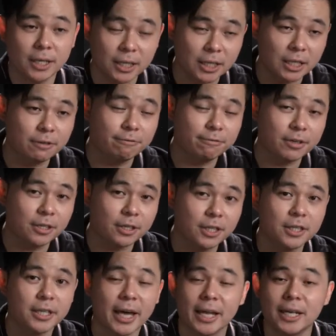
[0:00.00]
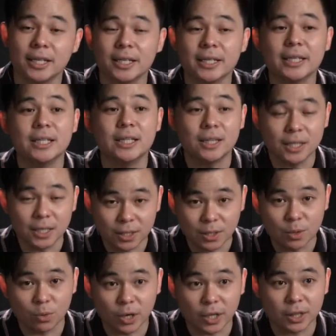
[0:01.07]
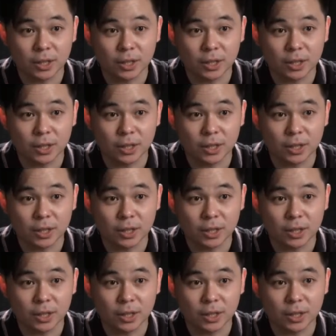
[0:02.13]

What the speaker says: efferent, and the interneuron.